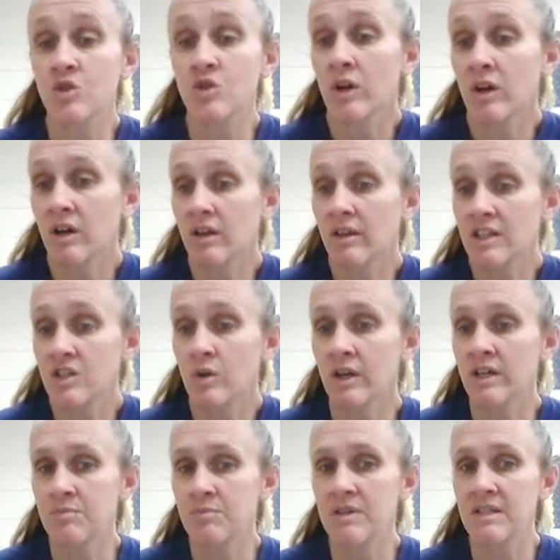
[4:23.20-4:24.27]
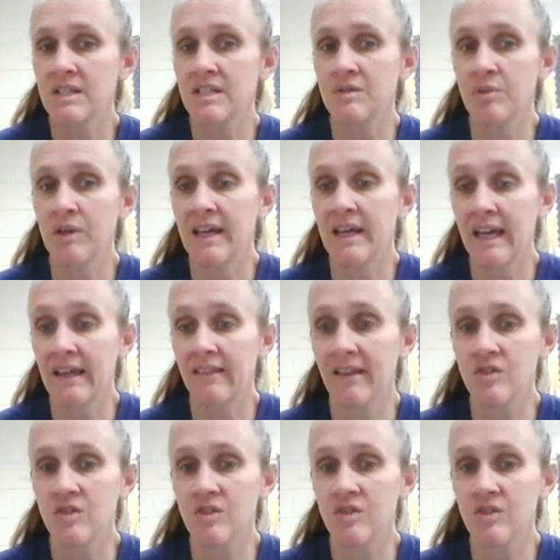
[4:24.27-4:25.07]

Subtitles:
where his business began.